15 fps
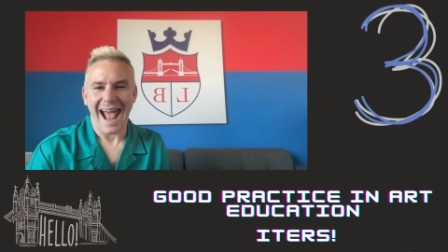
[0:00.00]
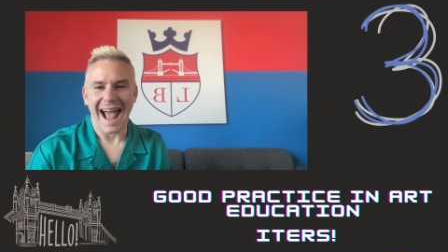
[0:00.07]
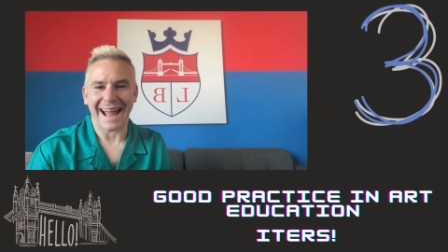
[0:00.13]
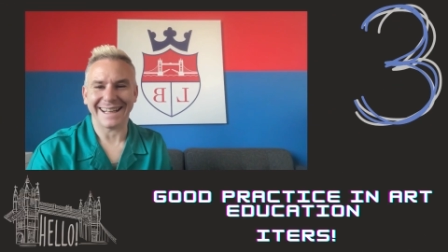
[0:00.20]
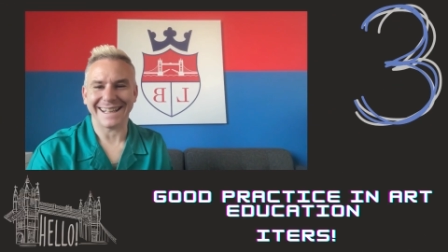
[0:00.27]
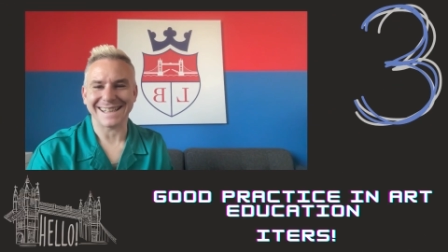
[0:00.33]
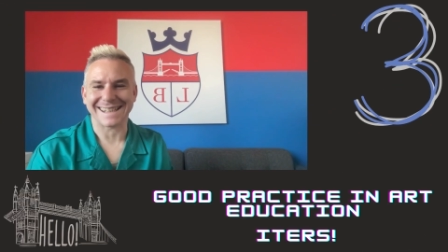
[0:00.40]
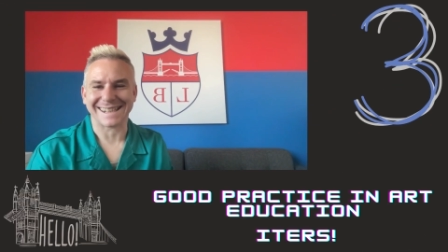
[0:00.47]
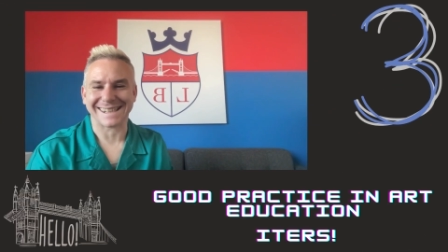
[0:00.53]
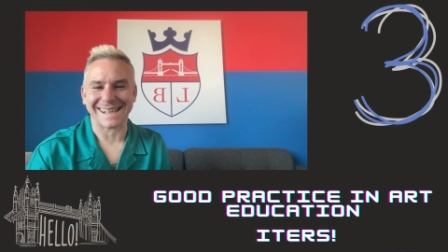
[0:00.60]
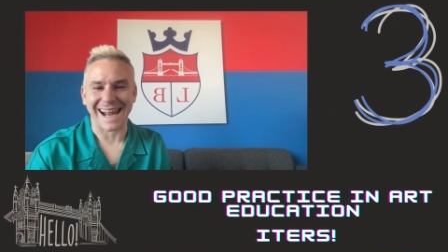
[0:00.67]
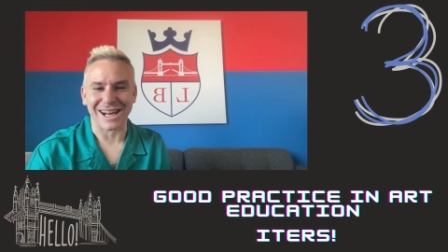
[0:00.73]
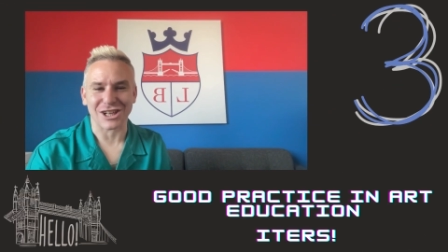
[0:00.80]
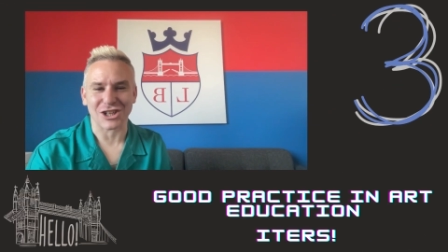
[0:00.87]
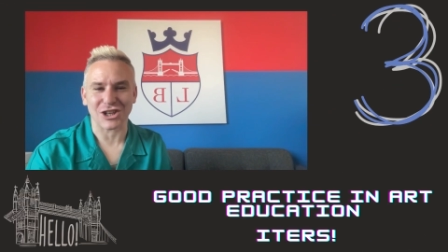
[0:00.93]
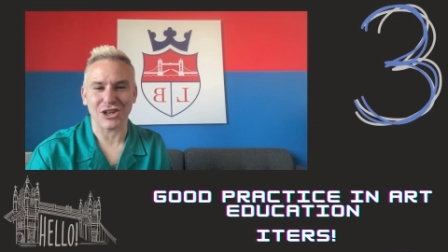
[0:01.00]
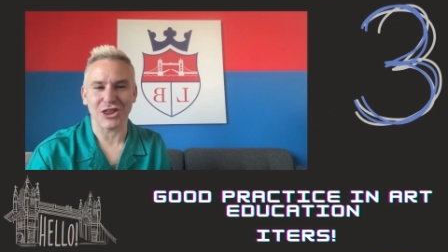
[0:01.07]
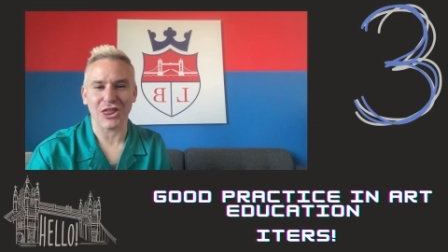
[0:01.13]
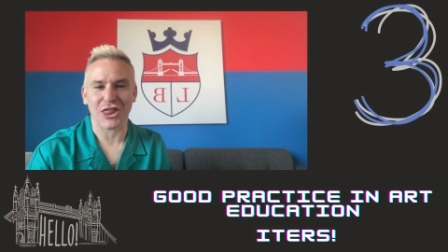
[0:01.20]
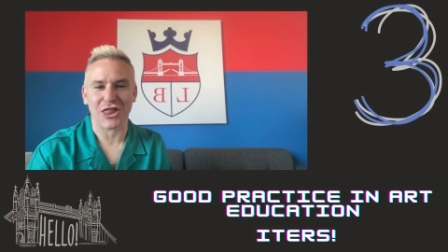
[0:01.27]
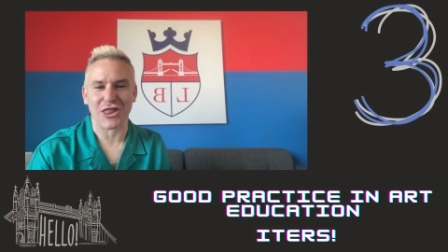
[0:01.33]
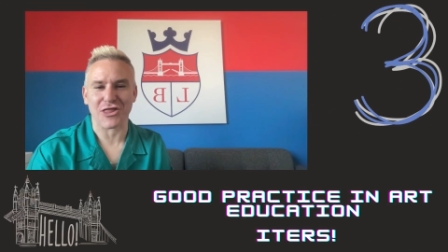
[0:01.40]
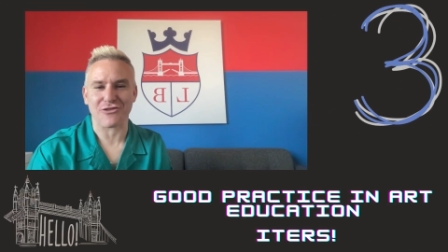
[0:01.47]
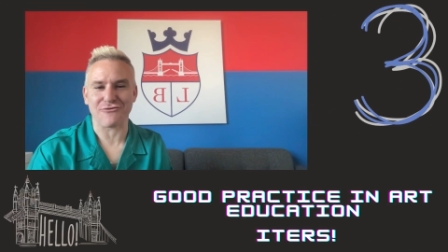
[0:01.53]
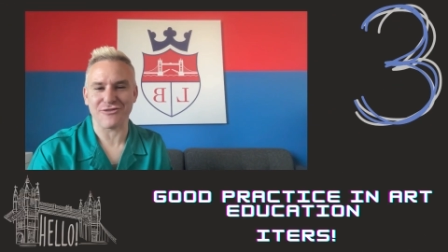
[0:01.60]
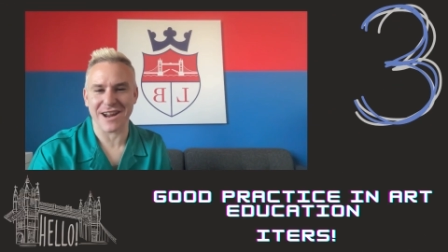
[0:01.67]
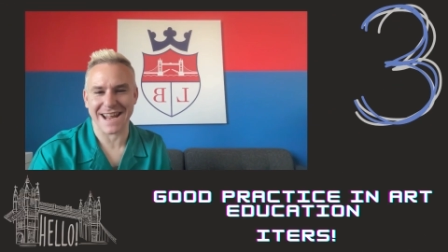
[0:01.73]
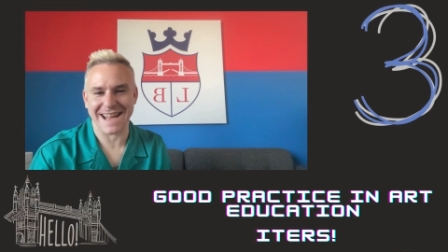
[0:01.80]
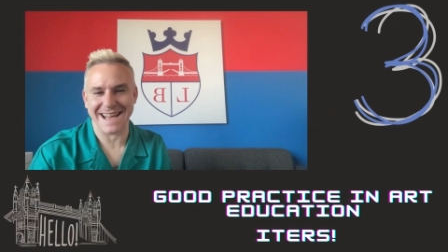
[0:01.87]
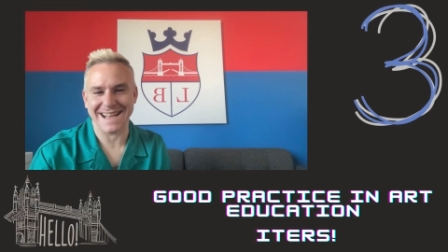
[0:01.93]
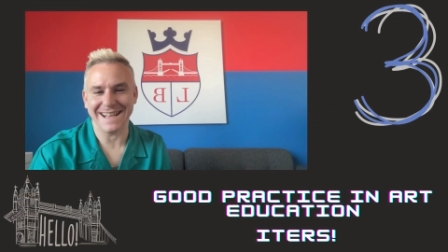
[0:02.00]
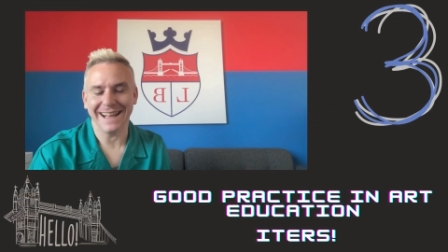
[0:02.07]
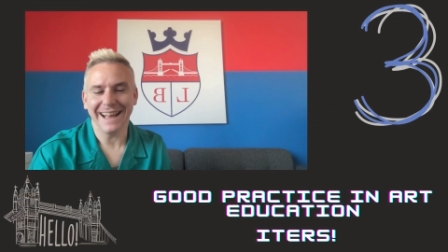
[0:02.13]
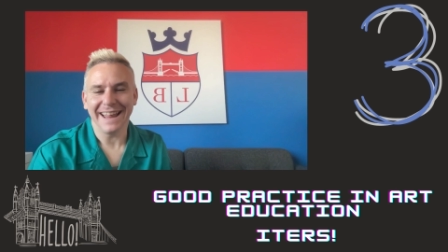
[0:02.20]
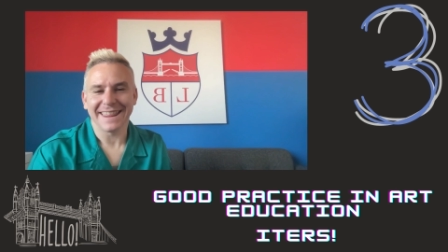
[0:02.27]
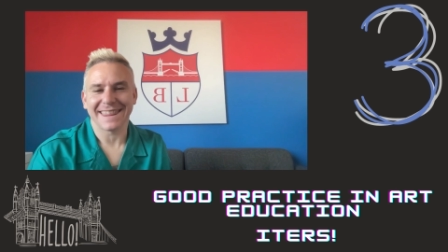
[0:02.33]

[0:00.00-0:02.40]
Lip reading: And in section 3,